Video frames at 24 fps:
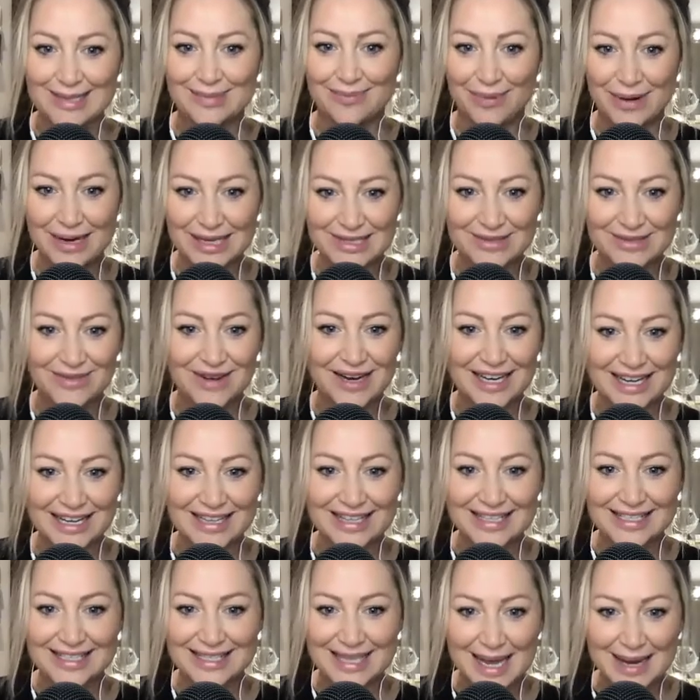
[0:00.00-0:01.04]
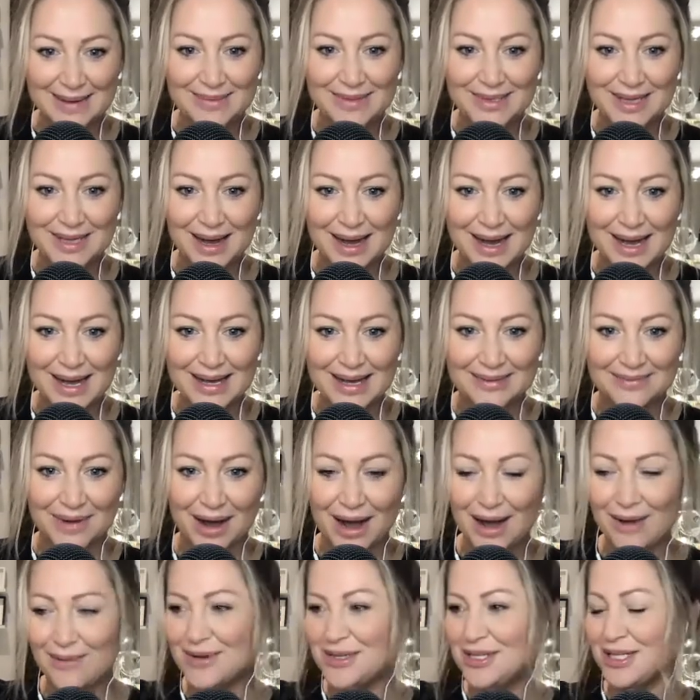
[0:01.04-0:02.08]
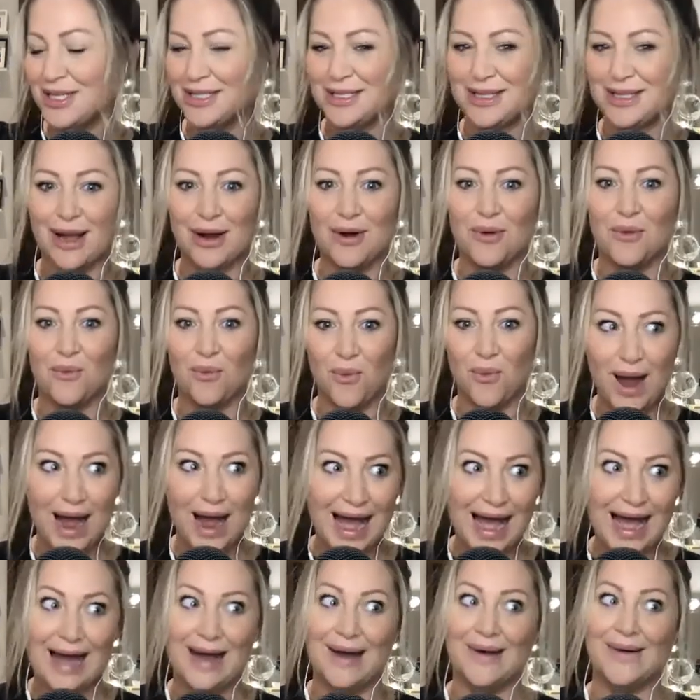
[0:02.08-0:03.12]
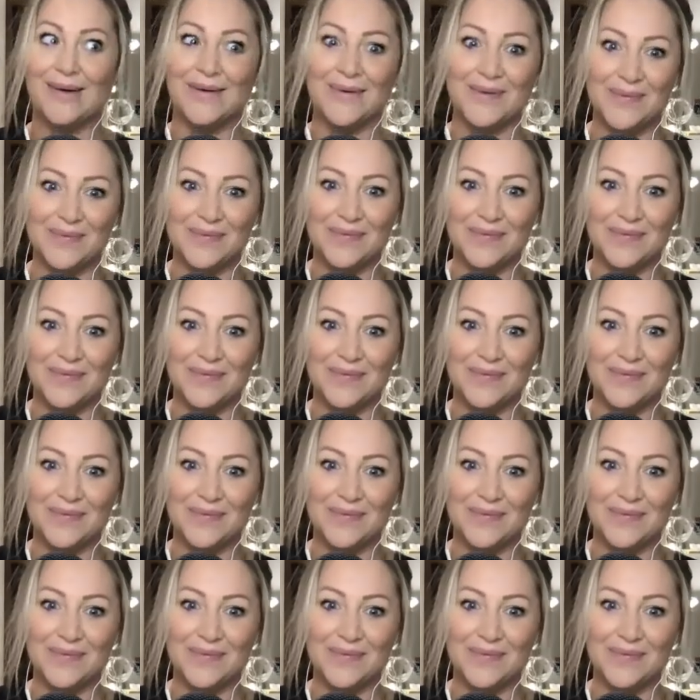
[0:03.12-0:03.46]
Breastfeeding at the same time. I was just like, wow,